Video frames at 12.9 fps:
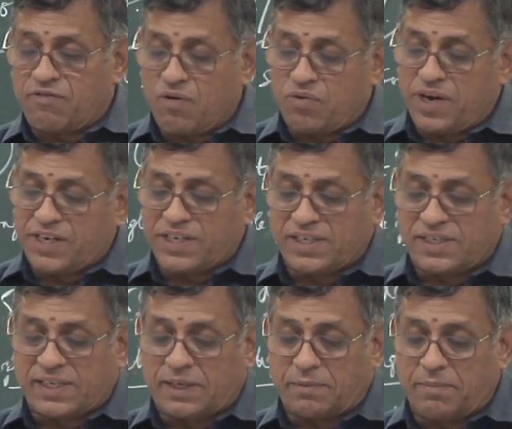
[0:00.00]
Foundation
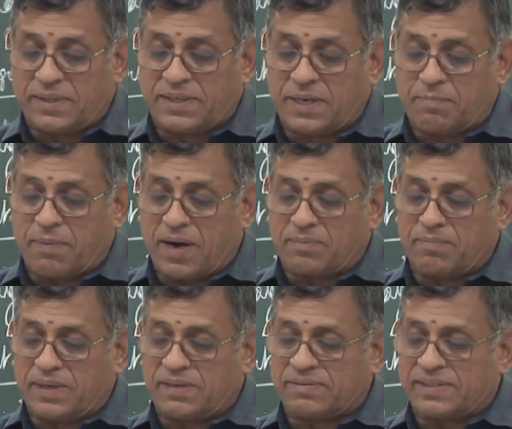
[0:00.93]
set up by the
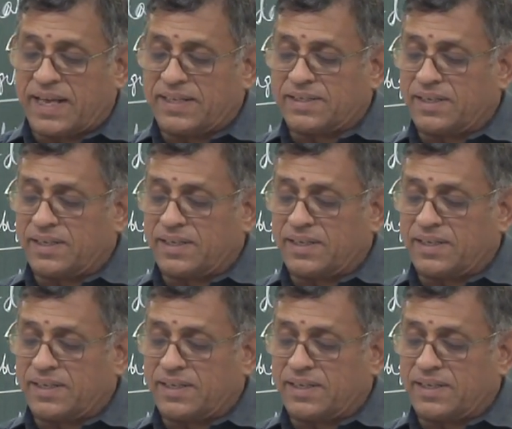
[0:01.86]
Department of Science